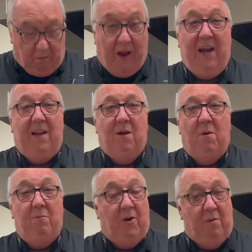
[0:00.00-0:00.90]
bake them
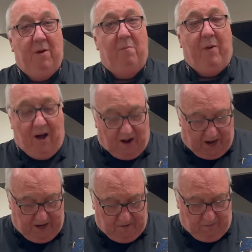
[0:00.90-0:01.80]
and put them in a
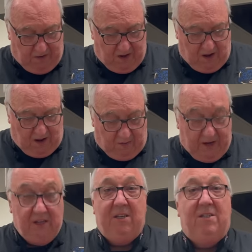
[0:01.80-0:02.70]
pie
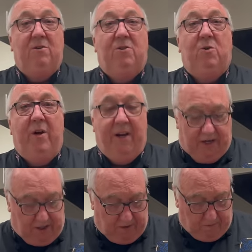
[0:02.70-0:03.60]
because they're so
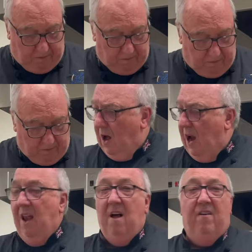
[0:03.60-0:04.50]
sweet. I
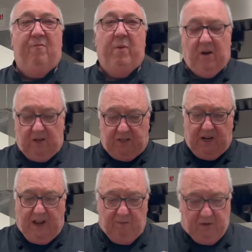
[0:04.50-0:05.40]
love
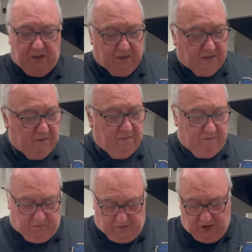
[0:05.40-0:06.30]
parsnips, and
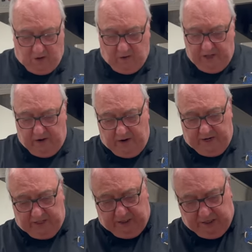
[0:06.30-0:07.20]
you know, whether
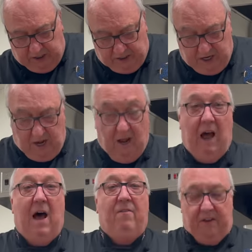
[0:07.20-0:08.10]
it's just
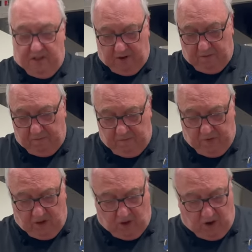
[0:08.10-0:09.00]
having them
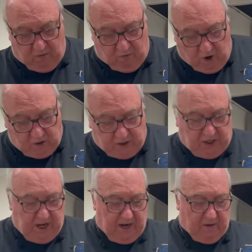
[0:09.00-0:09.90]
uh,
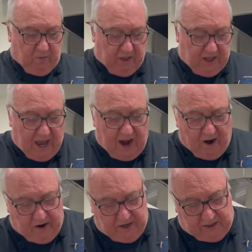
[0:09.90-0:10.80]
roasted with
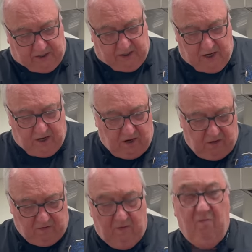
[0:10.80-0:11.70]
carrots
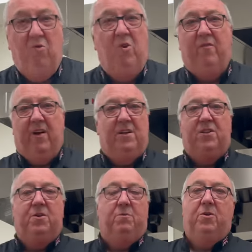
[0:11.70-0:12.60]
and root
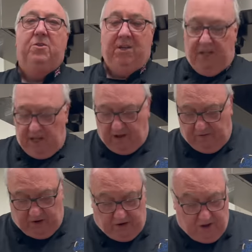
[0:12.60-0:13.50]
vegetables in the
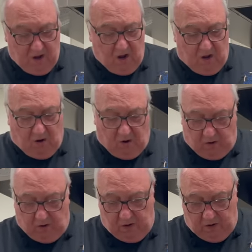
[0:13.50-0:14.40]
oven,
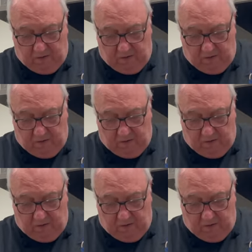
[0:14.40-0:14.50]
or